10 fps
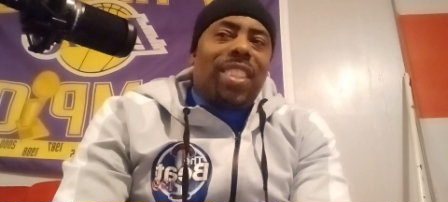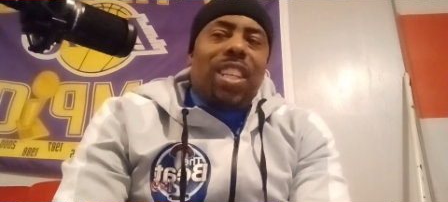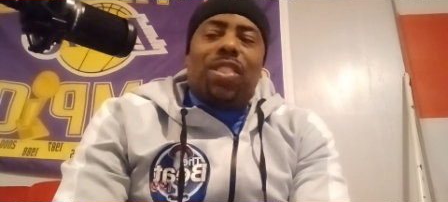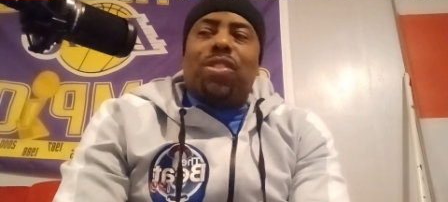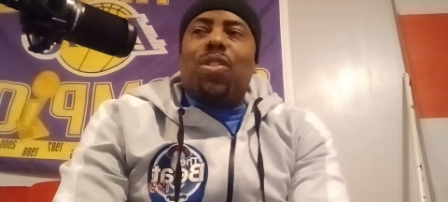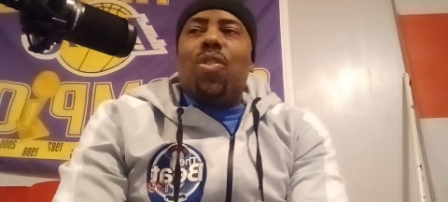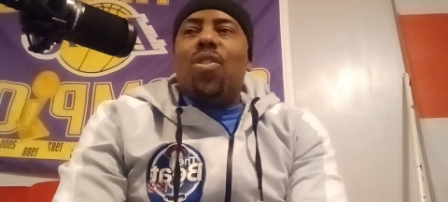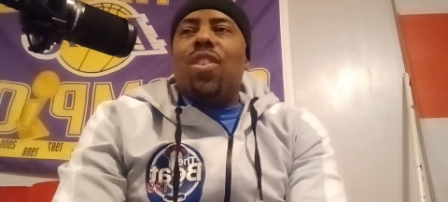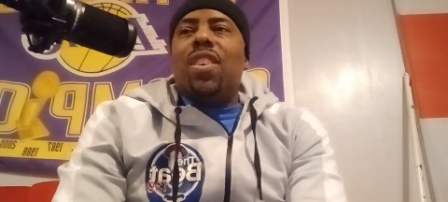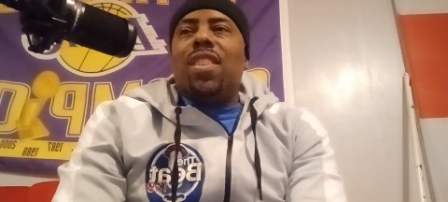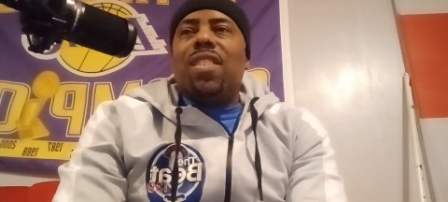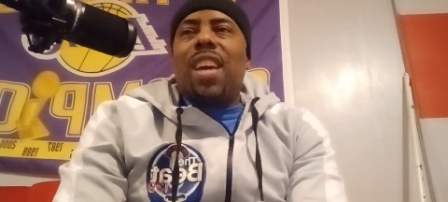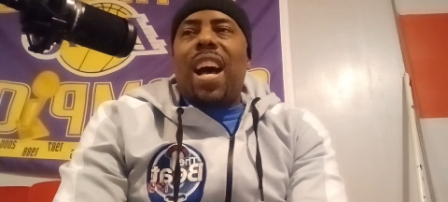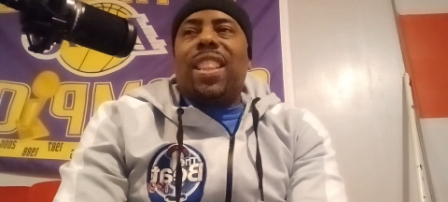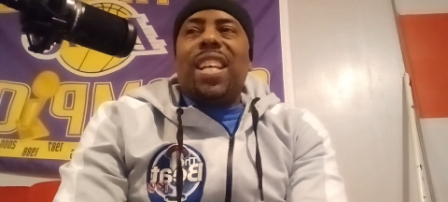He could score.
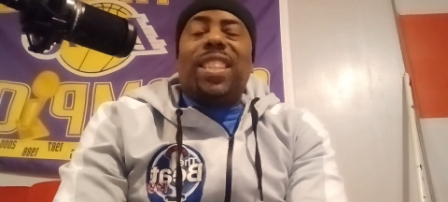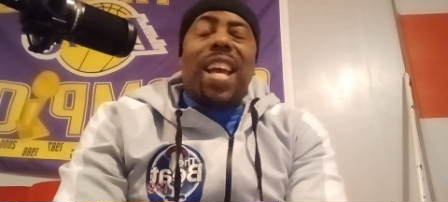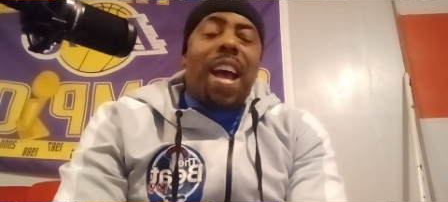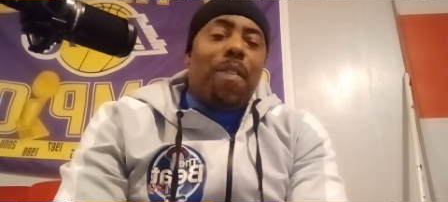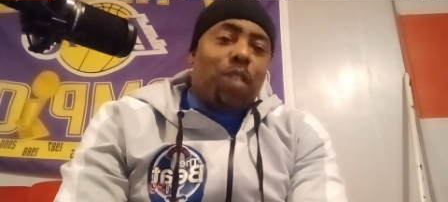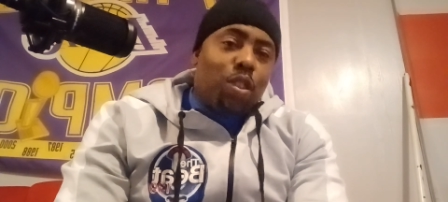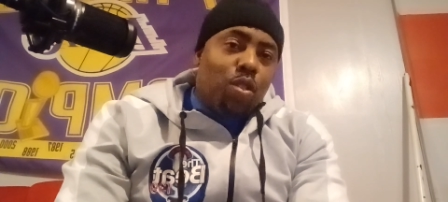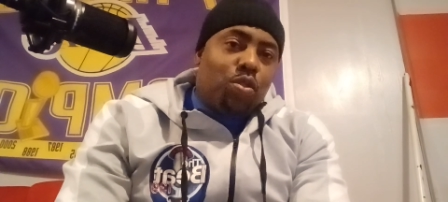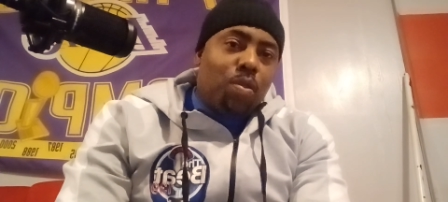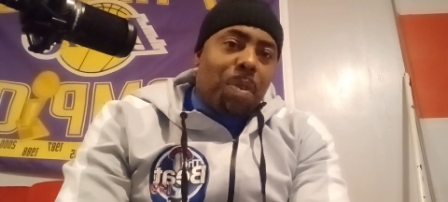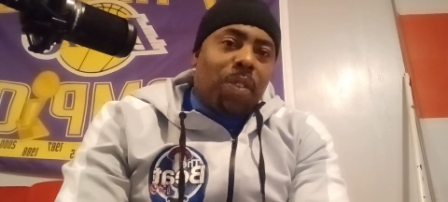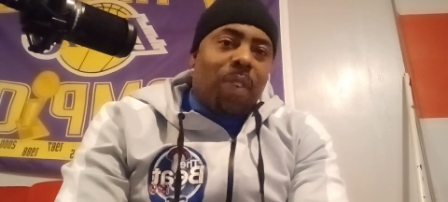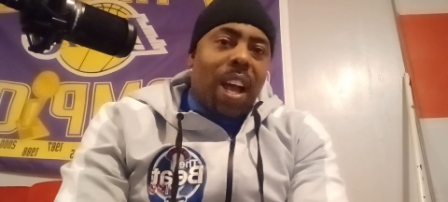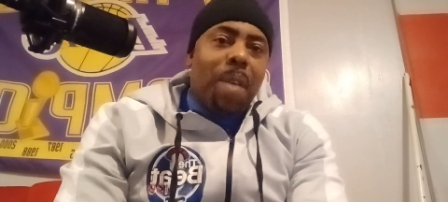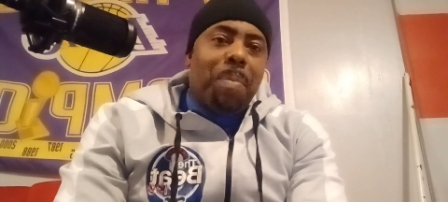I think they have a little too much
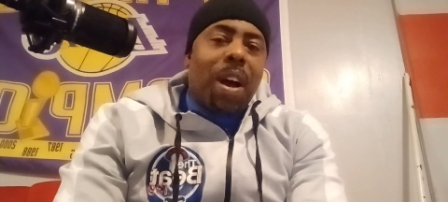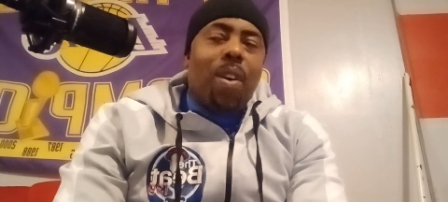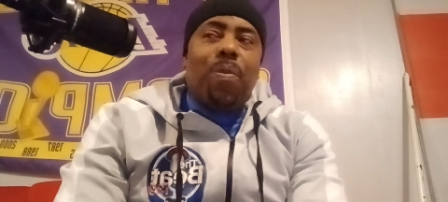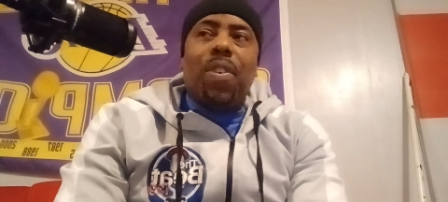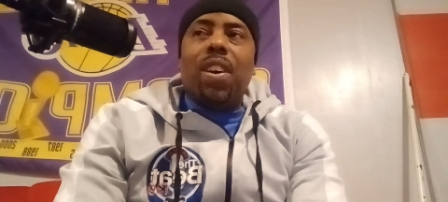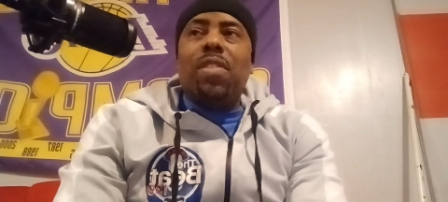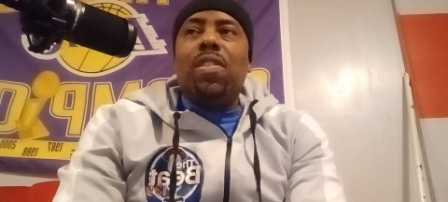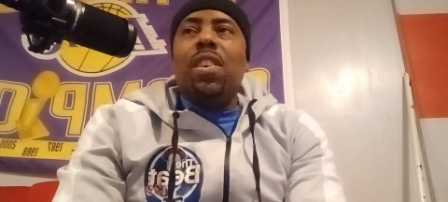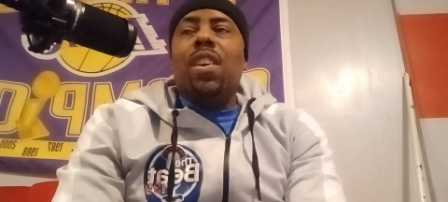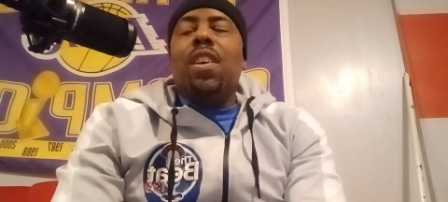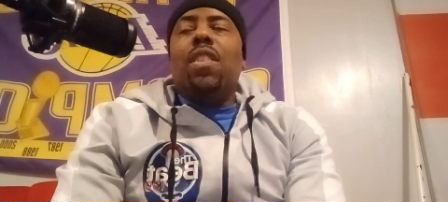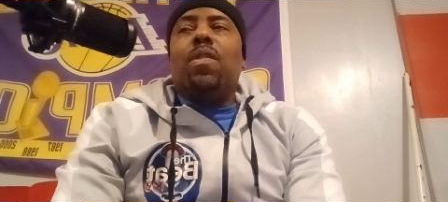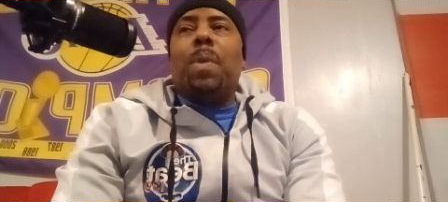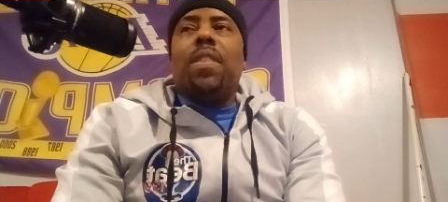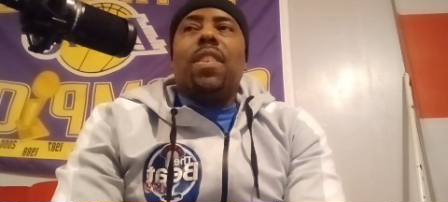firepower for us,
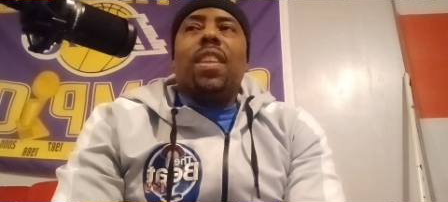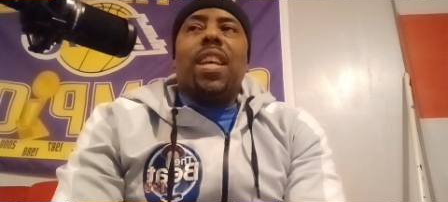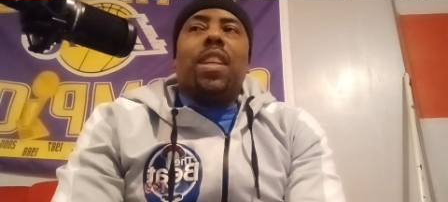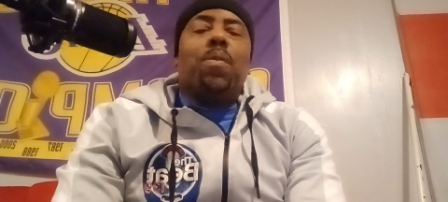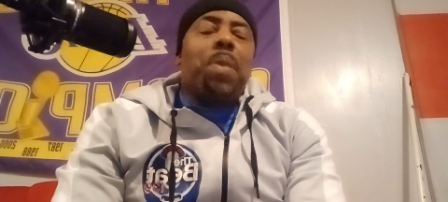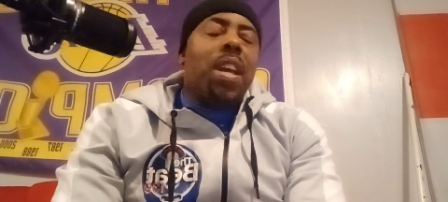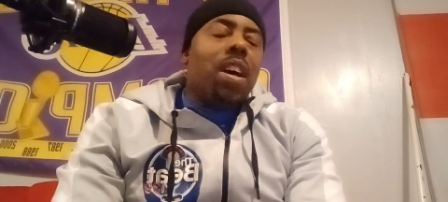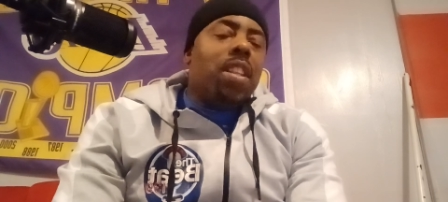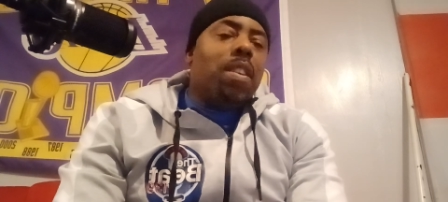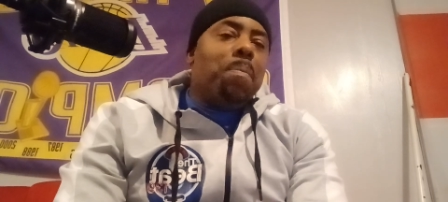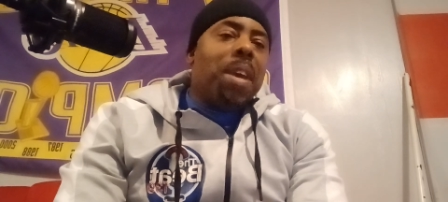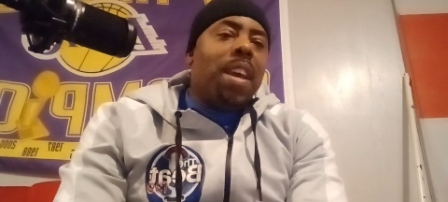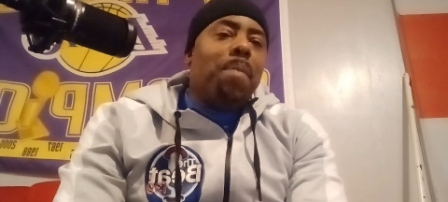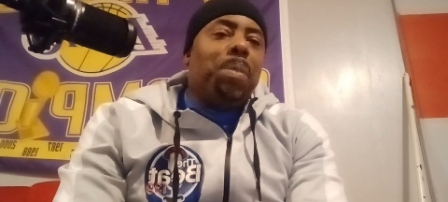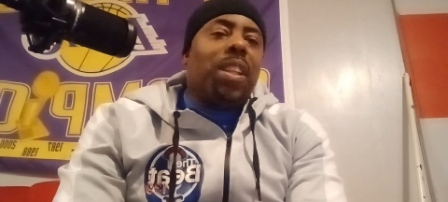especially the Lakers being
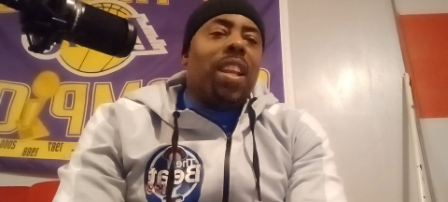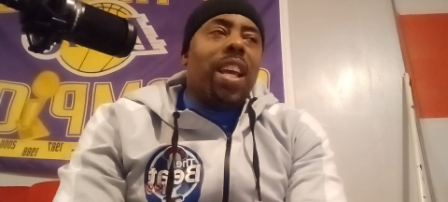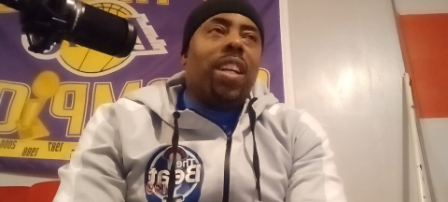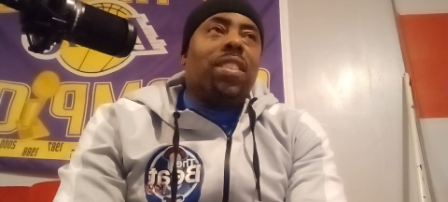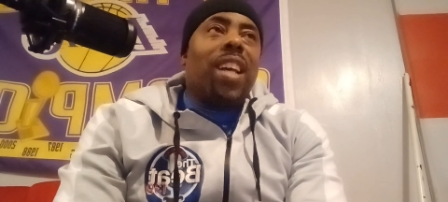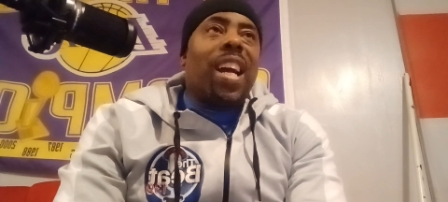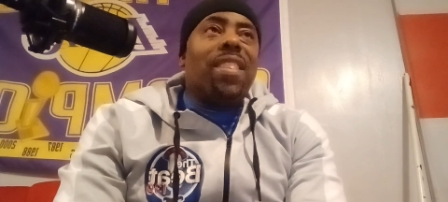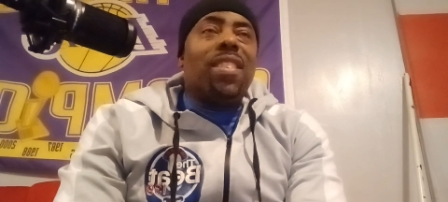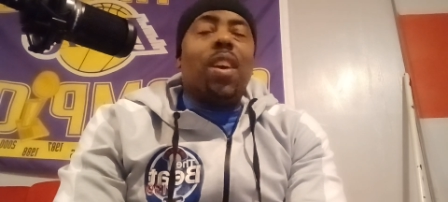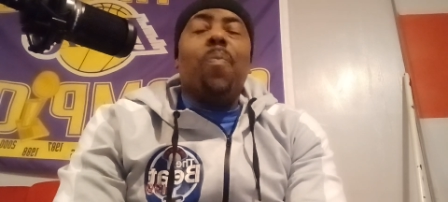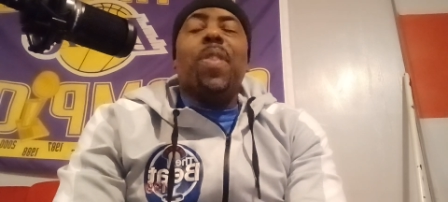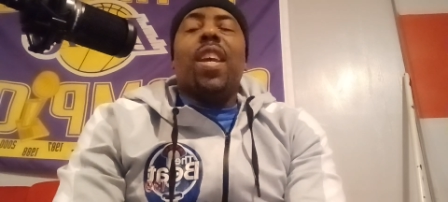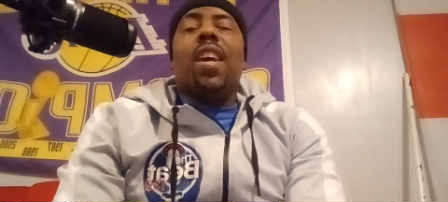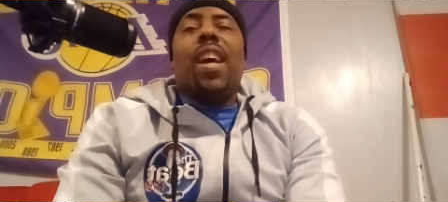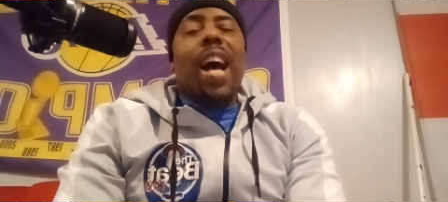undermanned. But the Lakers, like I said,
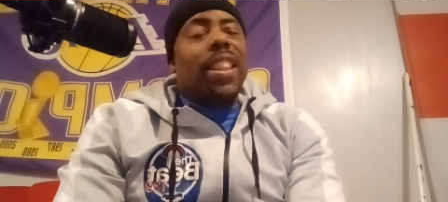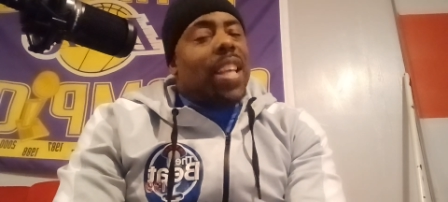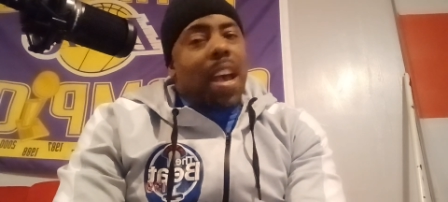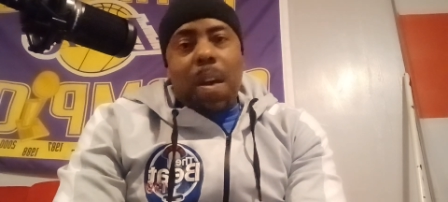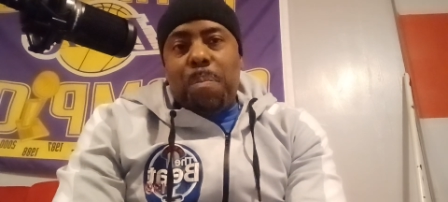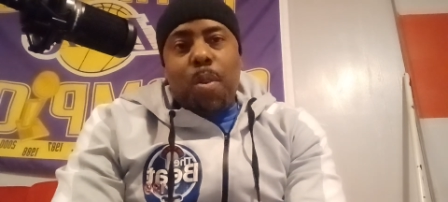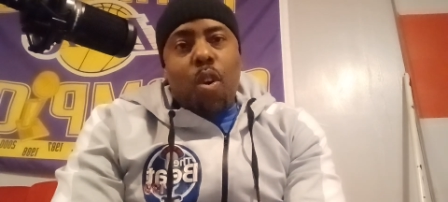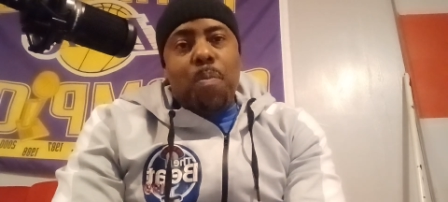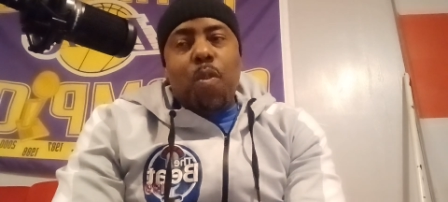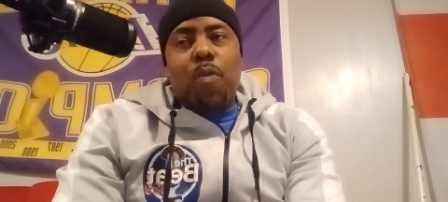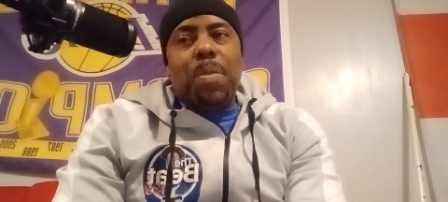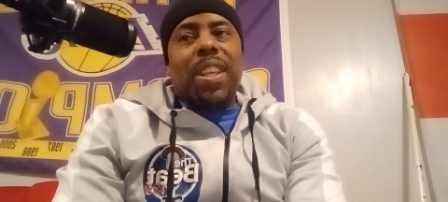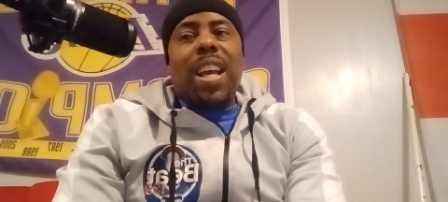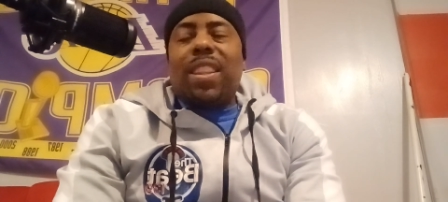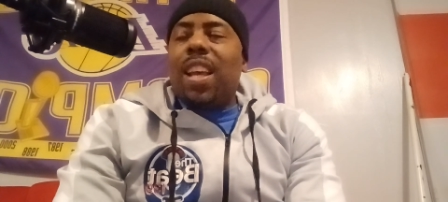got to have ball
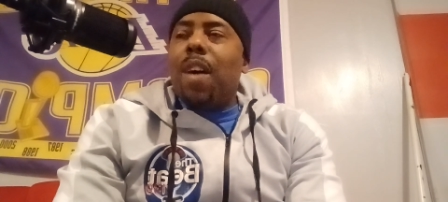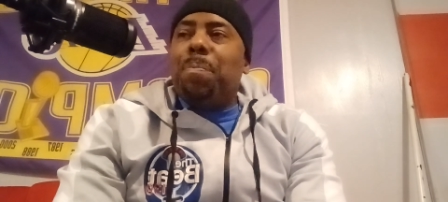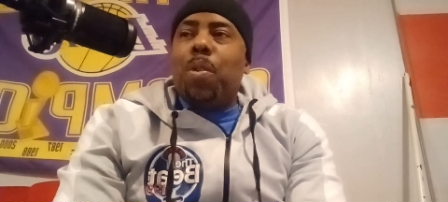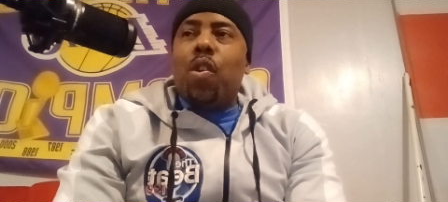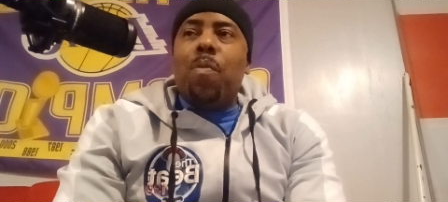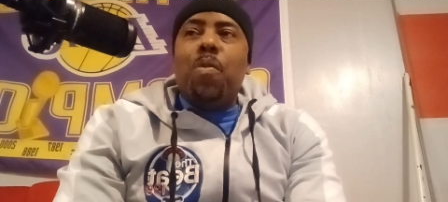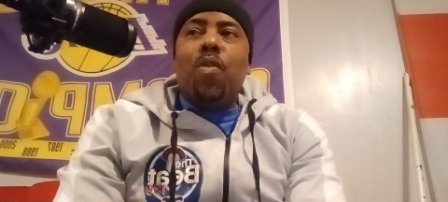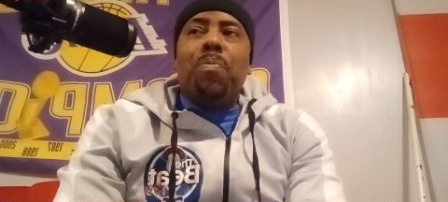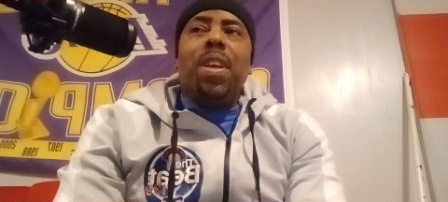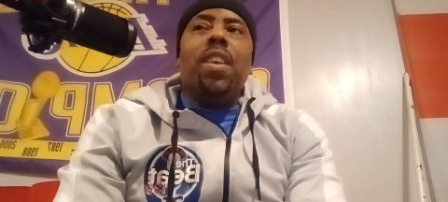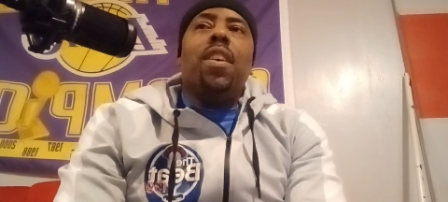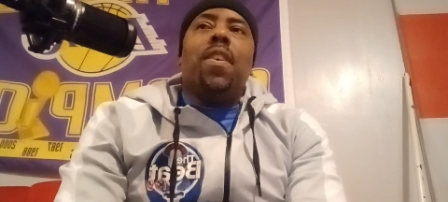movement. Got to have ball movement.